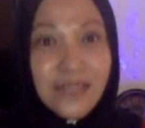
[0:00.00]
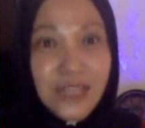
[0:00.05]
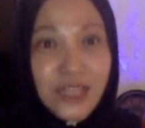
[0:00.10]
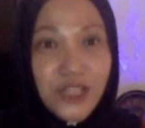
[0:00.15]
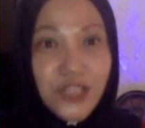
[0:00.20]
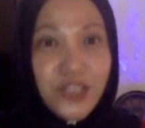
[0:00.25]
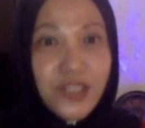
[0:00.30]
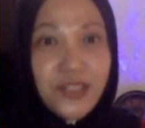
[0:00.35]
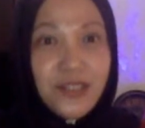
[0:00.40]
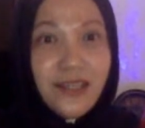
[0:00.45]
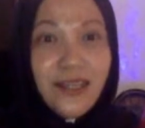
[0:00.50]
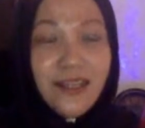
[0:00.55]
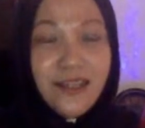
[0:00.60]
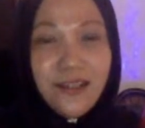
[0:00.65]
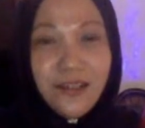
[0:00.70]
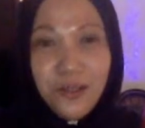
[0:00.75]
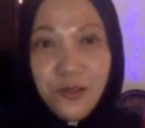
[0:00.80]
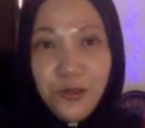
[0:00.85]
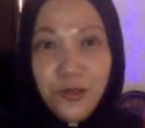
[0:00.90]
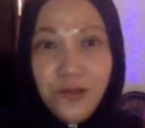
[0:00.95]
teach
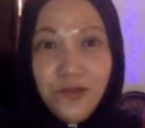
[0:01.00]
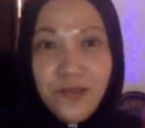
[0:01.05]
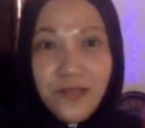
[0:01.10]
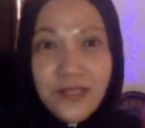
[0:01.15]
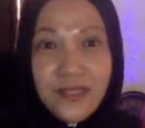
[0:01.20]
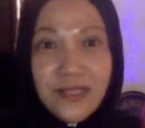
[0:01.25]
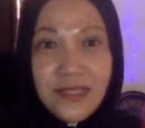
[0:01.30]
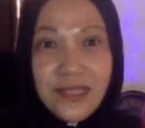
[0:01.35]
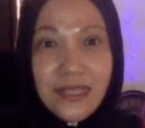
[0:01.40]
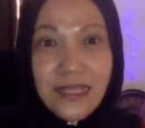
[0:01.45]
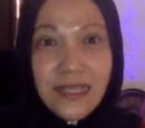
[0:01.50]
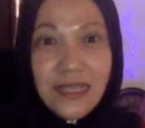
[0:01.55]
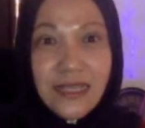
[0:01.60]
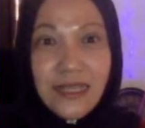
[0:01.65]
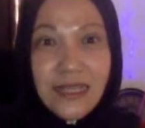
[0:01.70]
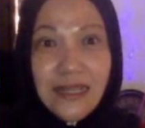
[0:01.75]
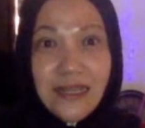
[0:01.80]
in the university.